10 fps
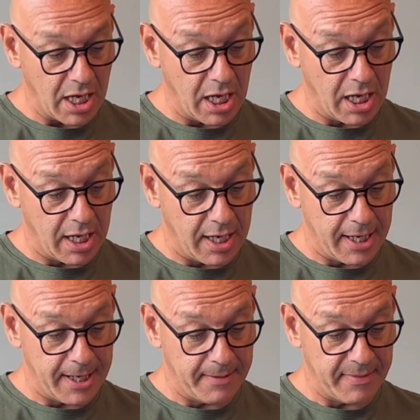
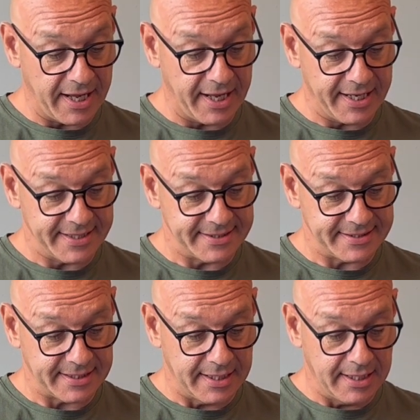Um, and
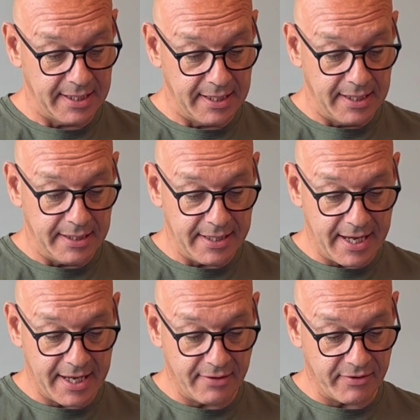
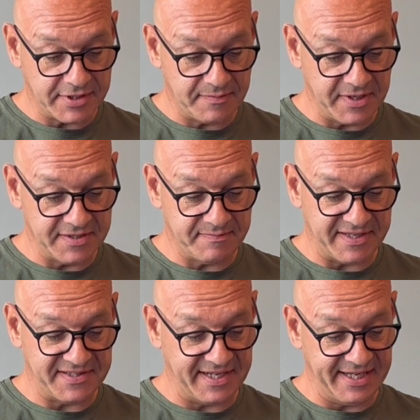yeah, the recipe is
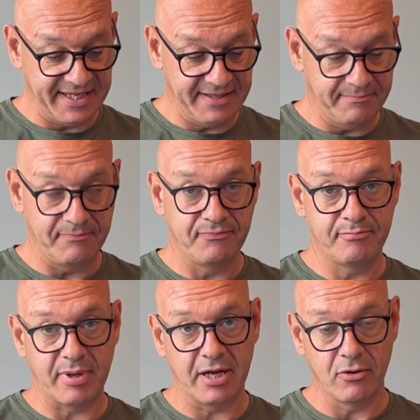basically
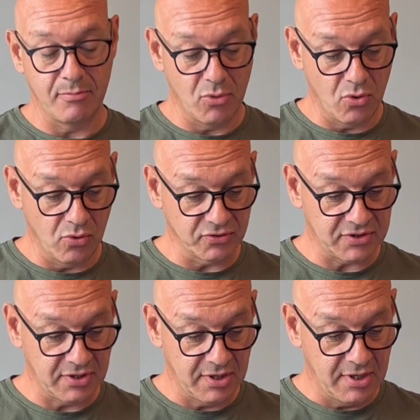pale malt,
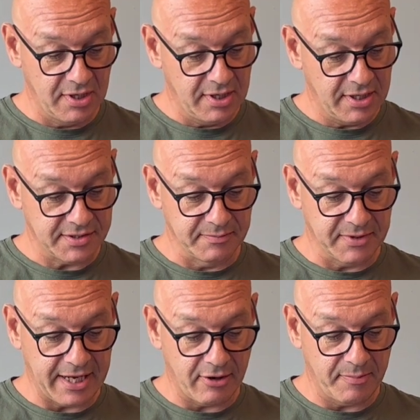some
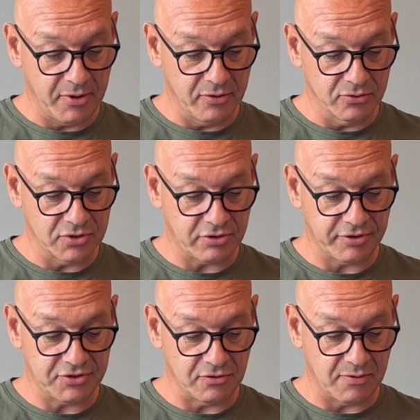carapils,
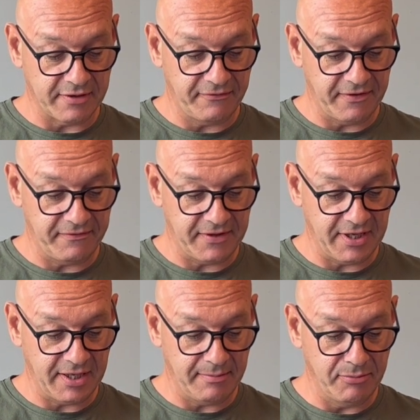Crystal
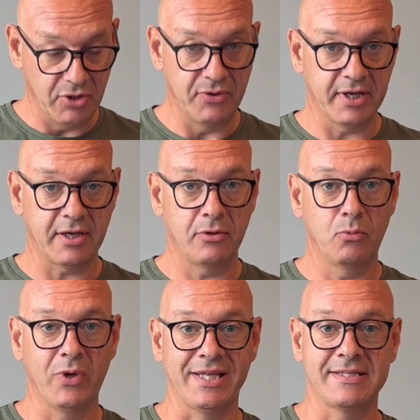150, Munich and
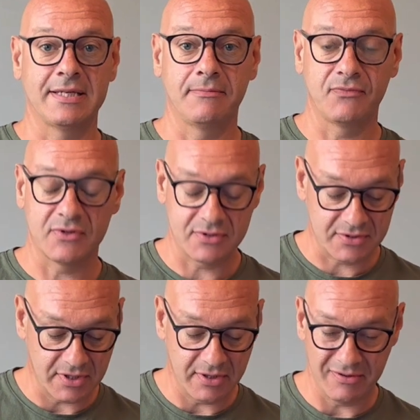wheat.
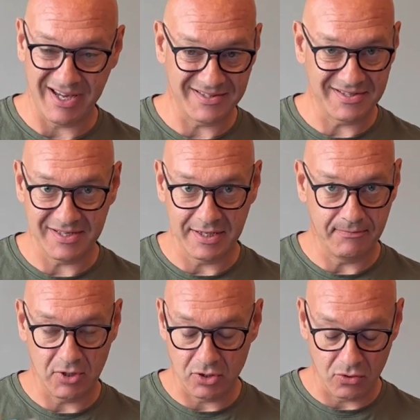So as I say,
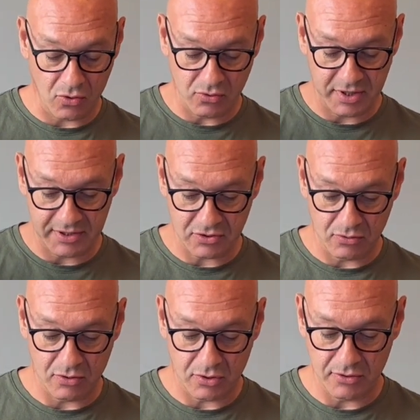you can order this all
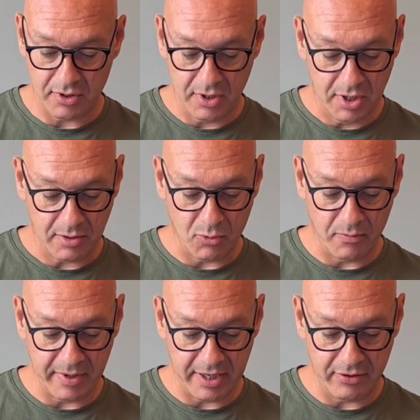on malt
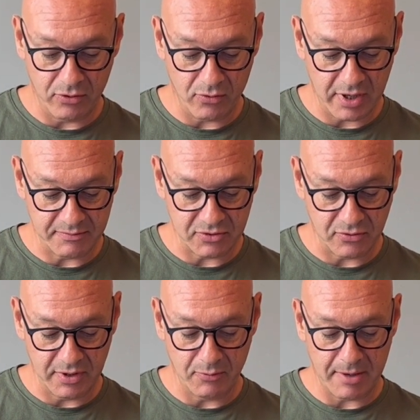miller, it all comes all
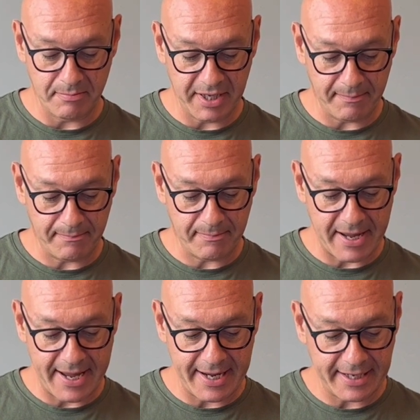in one big
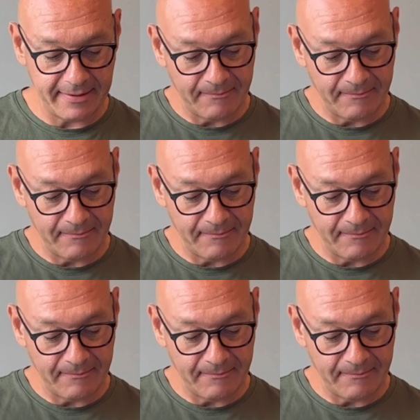bag.